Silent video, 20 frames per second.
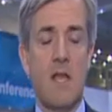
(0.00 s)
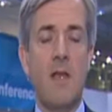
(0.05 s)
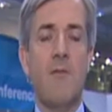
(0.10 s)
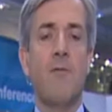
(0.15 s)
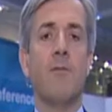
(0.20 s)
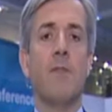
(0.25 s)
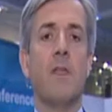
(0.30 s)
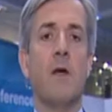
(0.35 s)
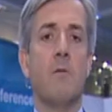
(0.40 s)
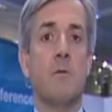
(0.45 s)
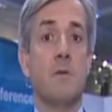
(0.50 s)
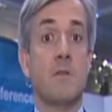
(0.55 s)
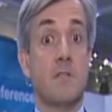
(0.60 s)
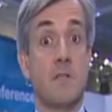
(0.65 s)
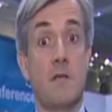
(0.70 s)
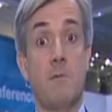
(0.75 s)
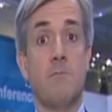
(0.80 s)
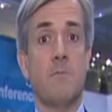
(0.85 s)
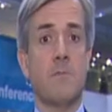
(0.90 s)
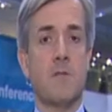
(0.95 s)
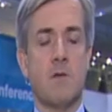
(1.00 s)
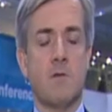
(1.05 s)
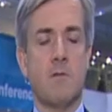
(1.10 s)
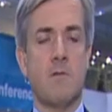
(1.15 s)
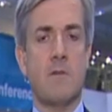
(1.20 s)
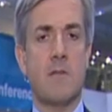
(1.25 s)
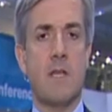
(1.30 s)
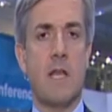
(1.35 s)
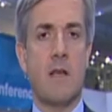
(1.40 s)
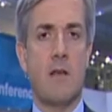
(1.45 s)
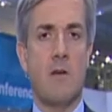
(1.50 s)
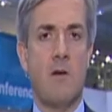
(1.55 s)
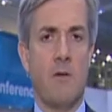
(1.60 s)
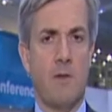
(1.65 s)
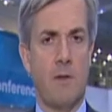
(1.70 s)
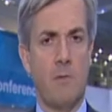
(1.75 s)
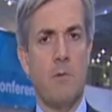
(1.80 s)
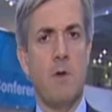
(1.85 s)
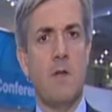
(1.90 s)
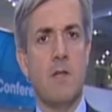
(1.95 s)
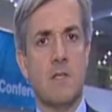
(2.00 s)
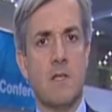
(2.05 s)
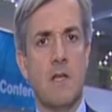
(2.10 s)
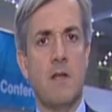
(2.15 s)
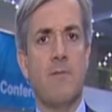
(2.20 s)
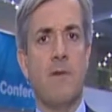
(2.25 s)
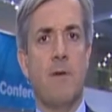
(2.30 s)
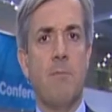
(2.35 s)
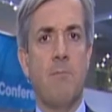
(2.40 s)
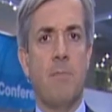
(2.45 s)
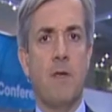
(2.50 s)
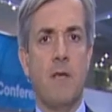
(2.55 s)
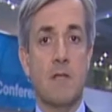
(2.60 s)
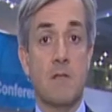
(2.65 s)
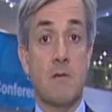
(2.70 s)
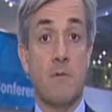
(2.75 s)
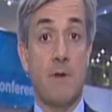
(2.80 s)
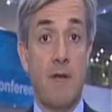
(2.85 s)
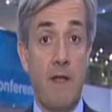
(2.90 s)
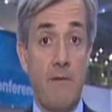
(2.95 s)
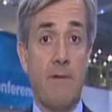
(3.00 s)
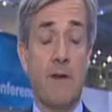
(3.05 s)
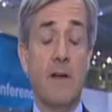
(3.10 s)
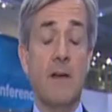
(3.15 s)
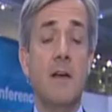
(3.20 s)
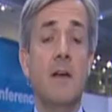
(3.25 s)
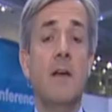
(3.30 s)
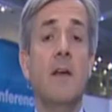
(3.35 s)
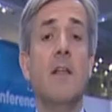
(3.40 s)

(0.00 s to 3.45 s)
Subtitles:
if there was some sort of deadlock, there weren't enough MPs or whatever,